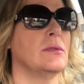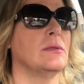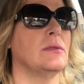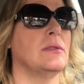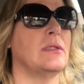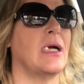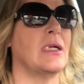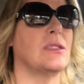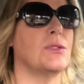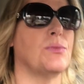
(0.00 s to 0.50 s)

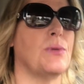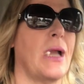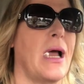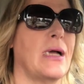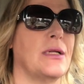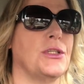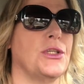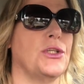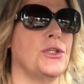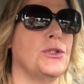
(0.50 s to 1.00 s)
That's what
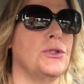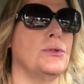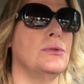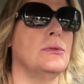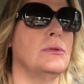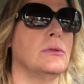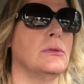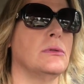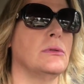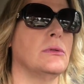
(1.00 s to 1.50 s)
I
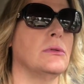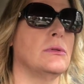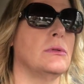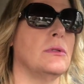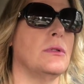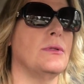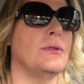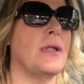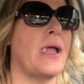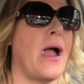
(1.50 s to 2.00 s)
do.
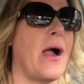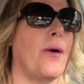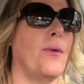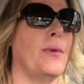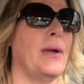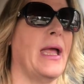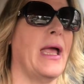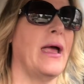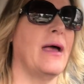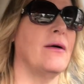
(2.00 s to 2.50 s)
Now
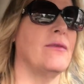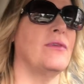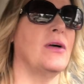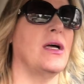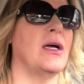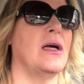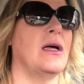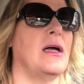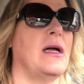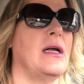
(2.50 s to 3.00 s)
we have
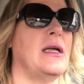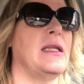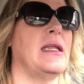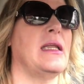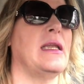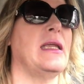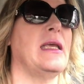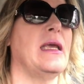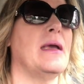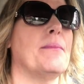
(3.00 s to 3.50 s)
an
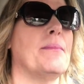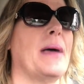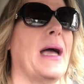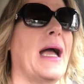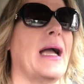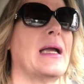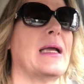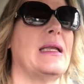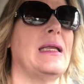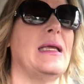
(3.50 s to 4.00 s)
idiot
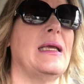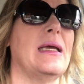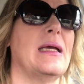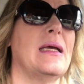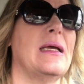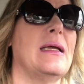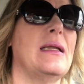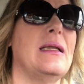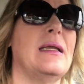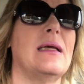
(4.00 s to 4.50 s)
backing
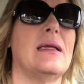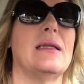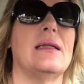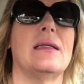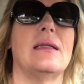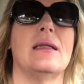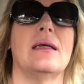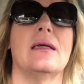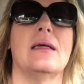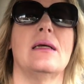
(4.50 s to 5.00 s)
in,
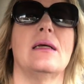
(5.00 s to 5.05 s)
and